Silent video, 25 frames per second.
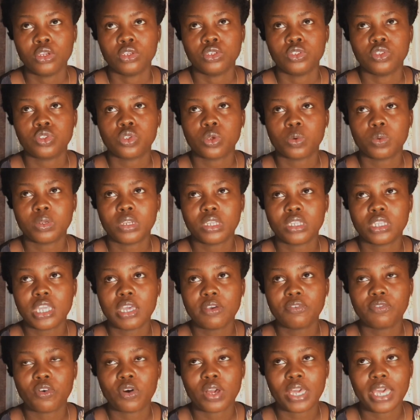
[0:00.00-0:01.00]
So we
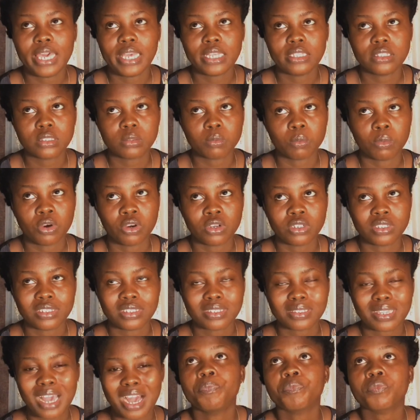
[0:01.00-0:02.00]
dated for 8
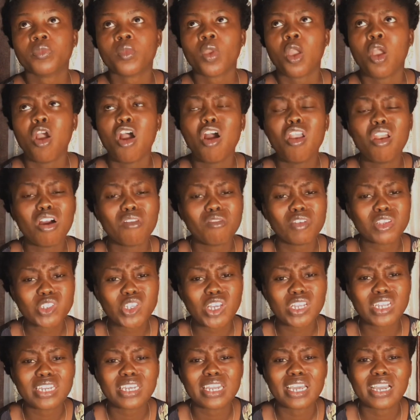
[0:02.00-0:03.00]
months. All of a
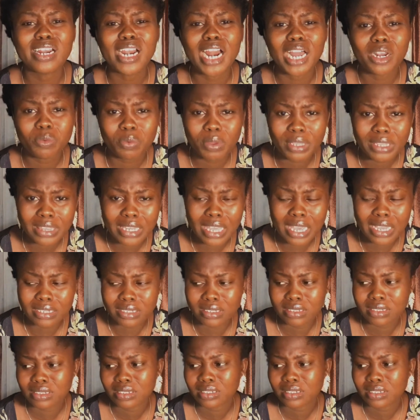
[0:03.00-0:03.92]
sudden they graduated.